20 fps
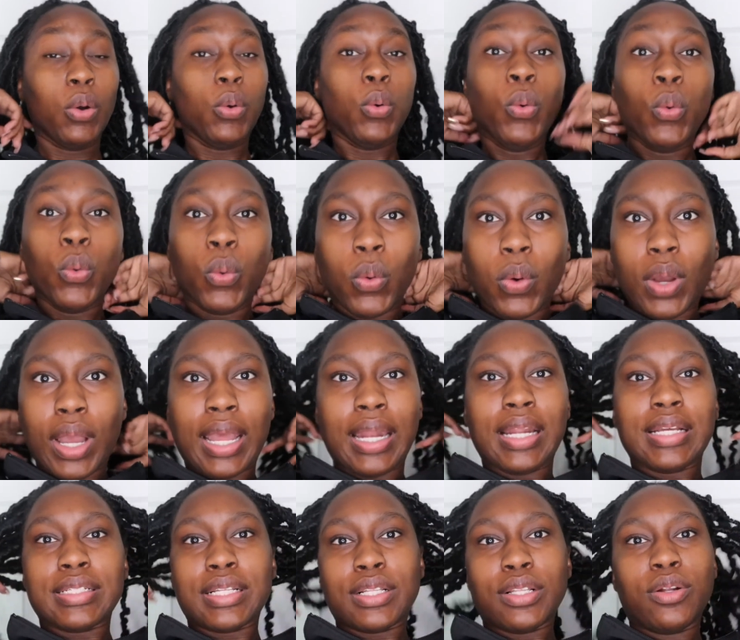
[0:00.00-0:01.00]
Ooh, and
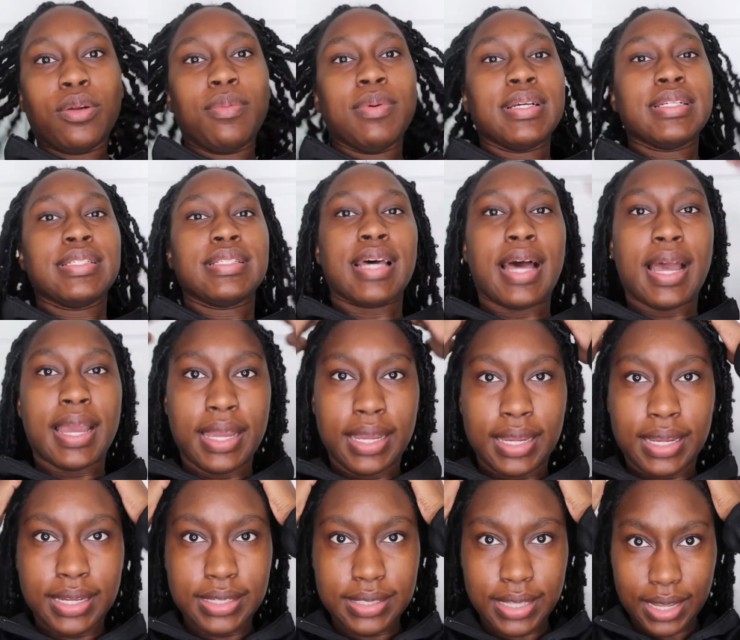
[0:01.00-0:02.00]
it's a little bit tight
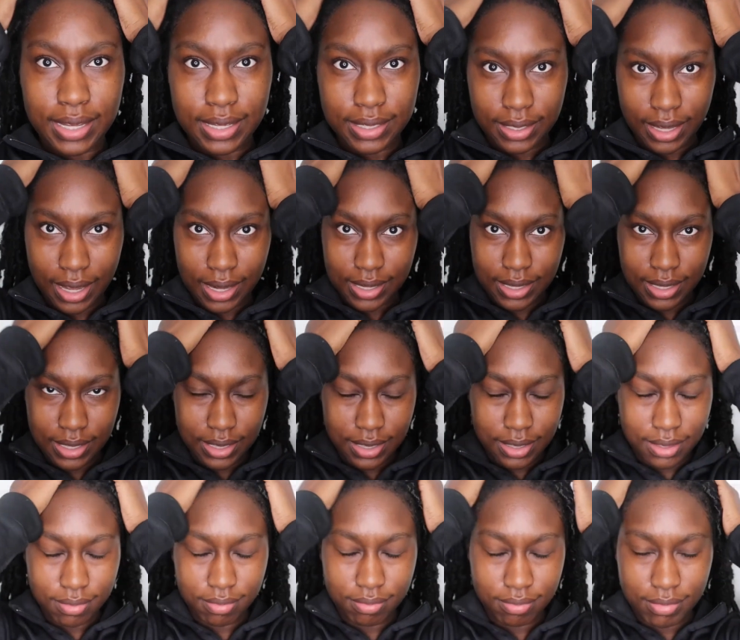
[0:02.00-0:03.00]
because I did
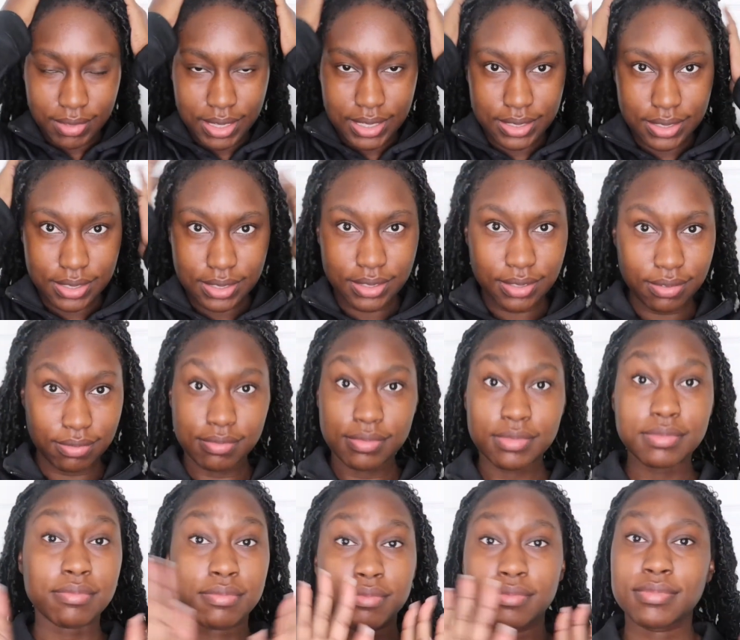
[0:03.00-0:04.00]
this
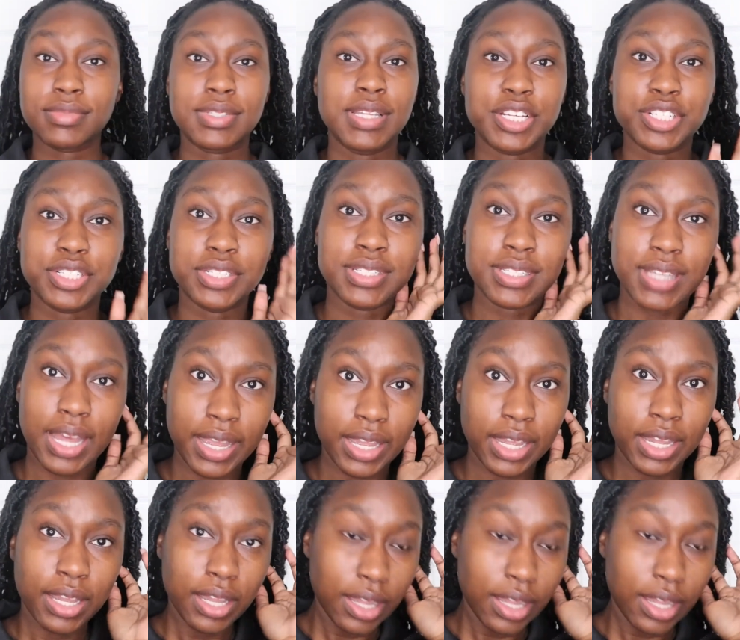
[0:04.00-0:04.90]
section tight.